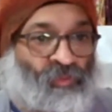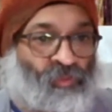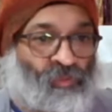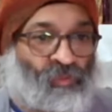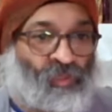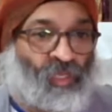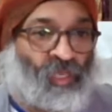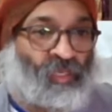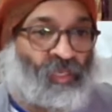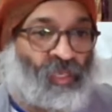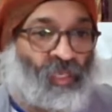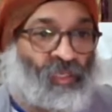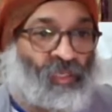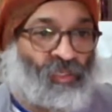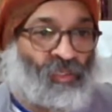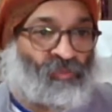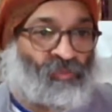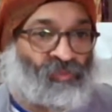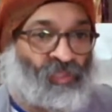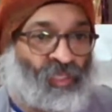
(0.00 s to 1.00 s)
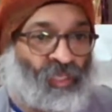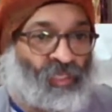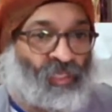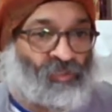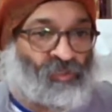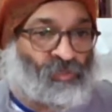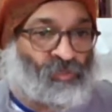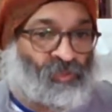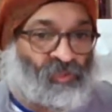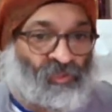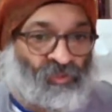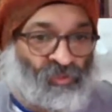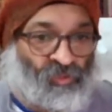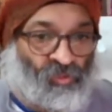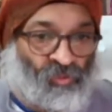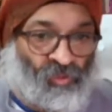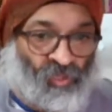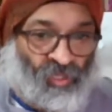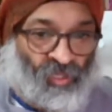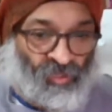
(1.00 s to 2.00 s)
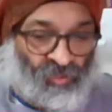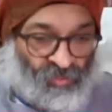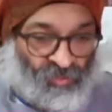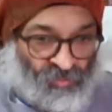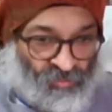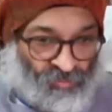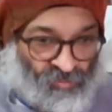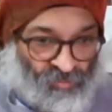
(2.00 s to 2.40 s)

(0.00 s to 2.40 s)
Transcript: Are any of the experts online?